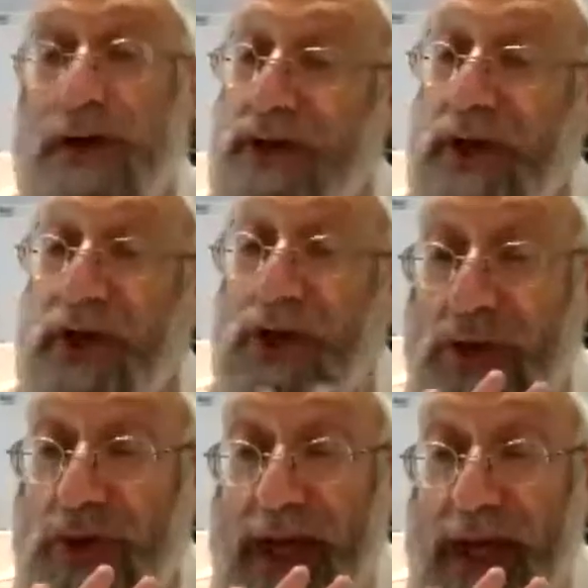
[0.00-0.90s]
There you do
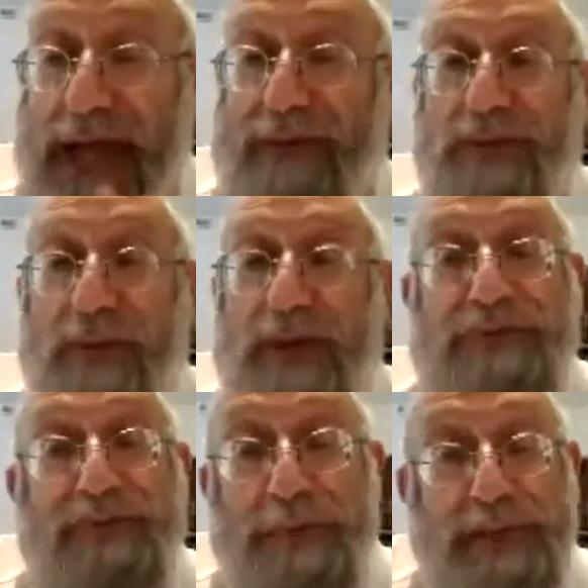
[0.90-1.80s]
not have to, only
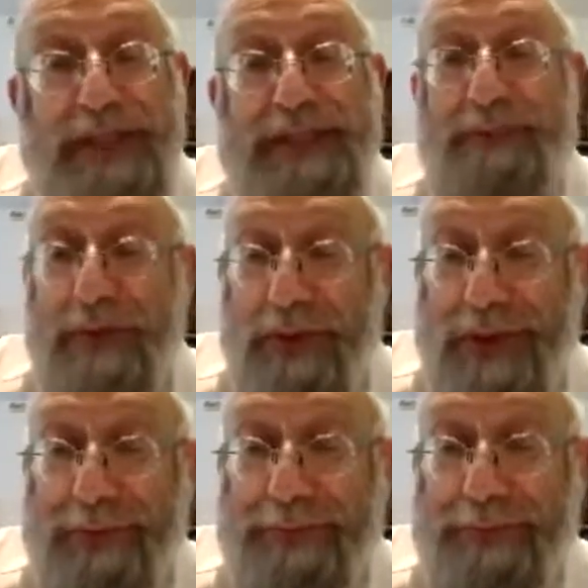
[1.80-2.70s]
from building to building.
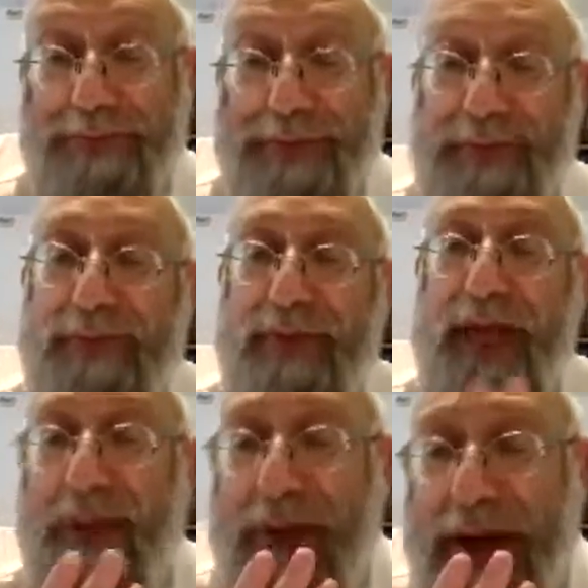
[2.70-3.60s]

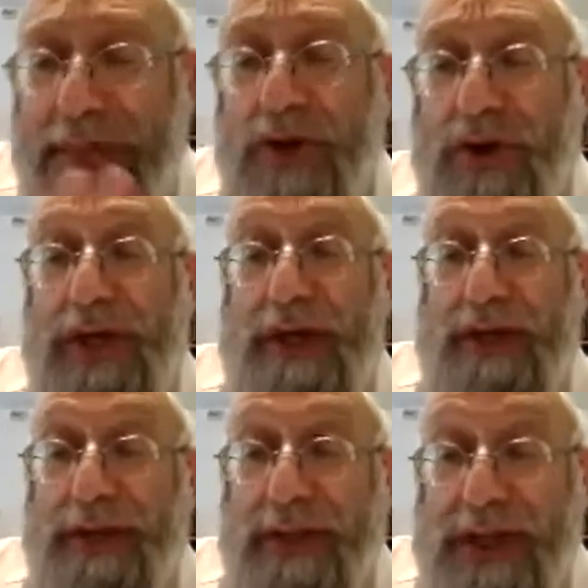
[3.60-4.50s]
However,
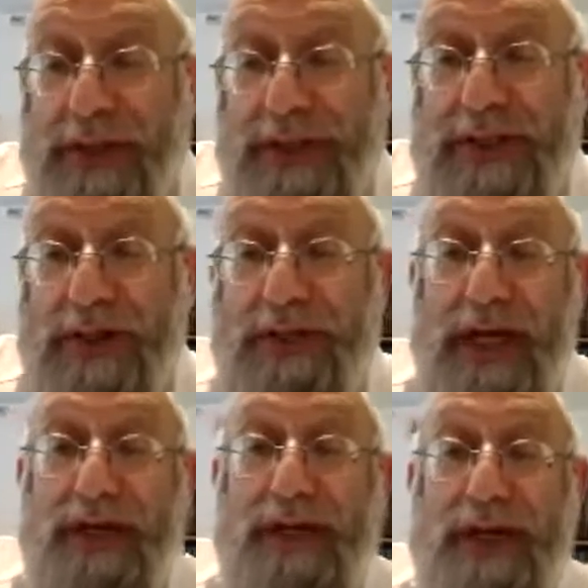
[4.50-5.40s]
the girsa on the
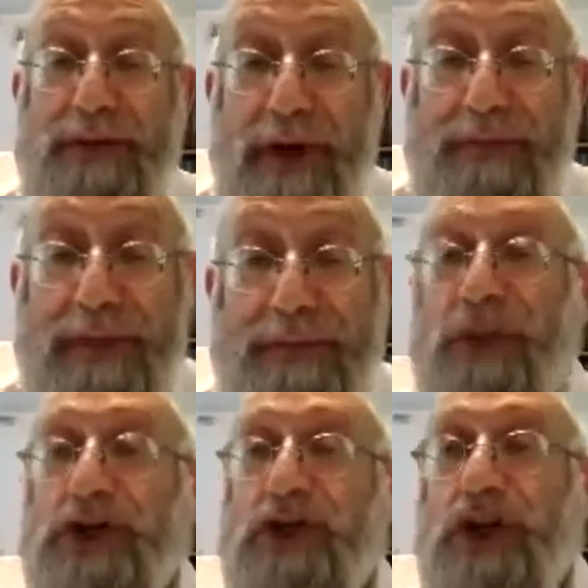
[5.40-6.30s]
side of the Gemara from the
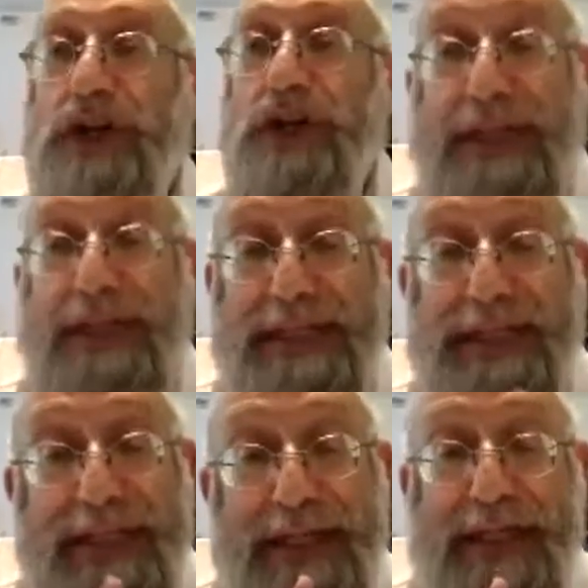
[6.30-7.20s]
Marsha is
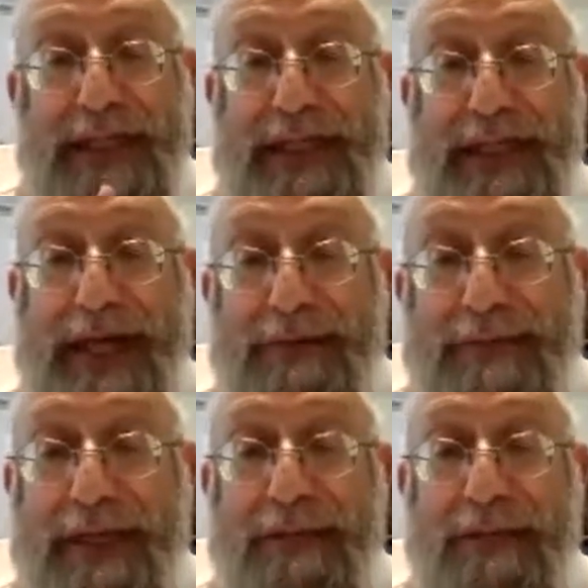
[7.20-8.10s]
not
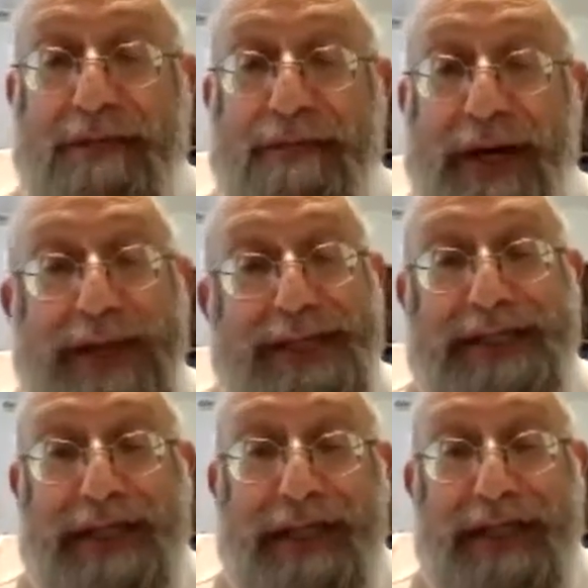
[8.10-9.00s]
me
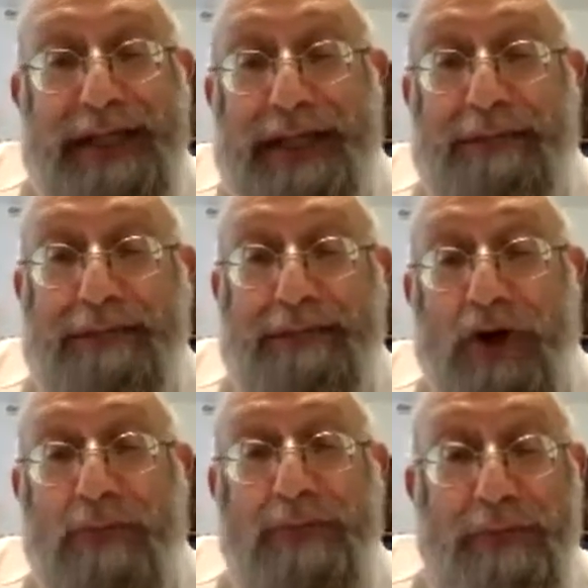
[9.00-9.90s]
bias, not me
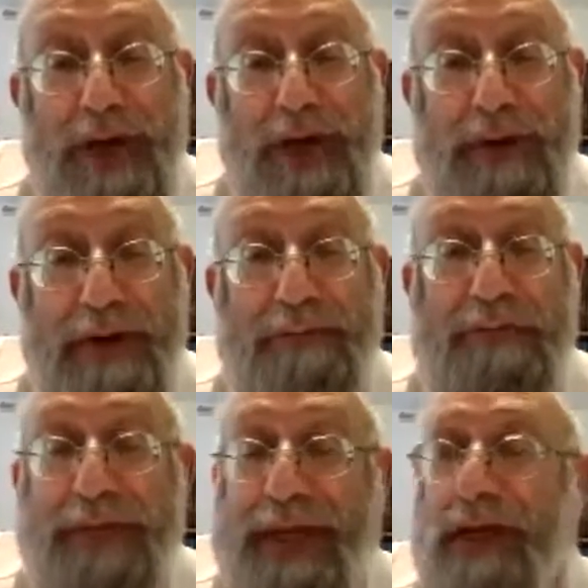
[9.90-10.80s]
makom lamakom, but me
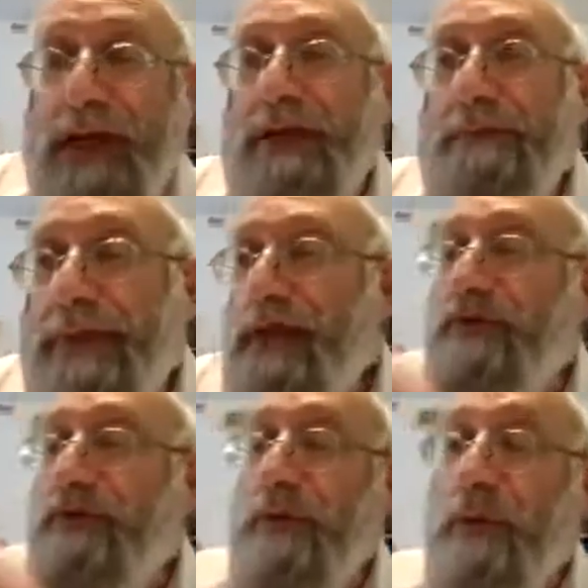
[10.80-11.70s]
pina lapina.
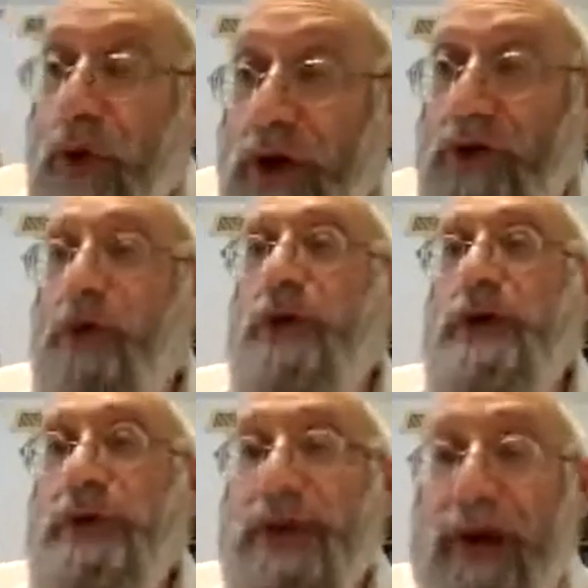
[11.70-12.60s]
From one corner
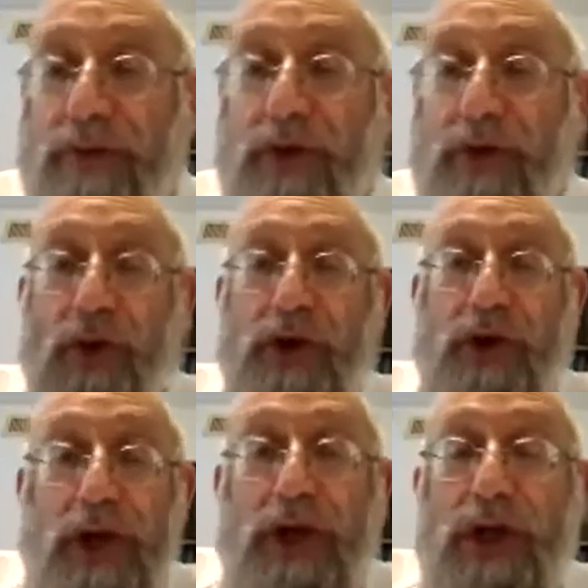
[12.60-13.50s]
to the other corner,
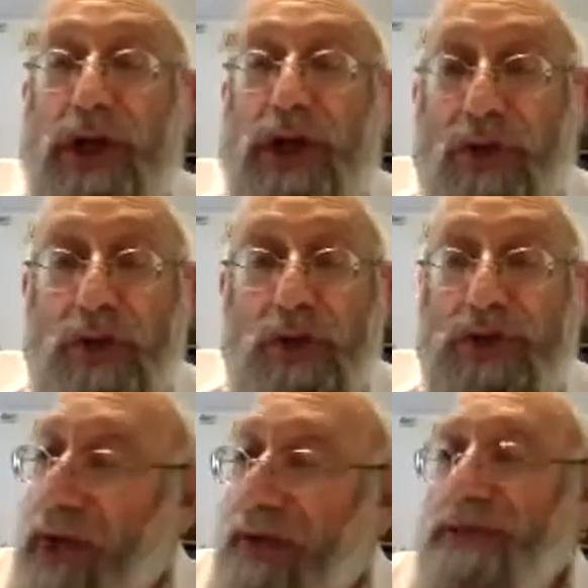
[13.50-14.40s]
you
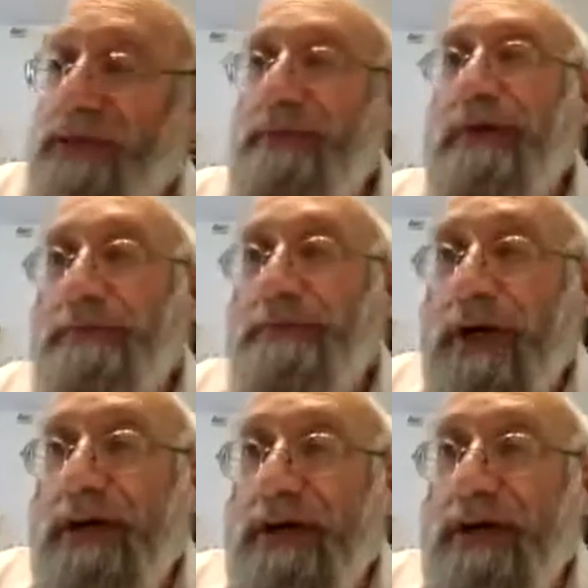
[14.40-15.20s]
don't have to make a bracha.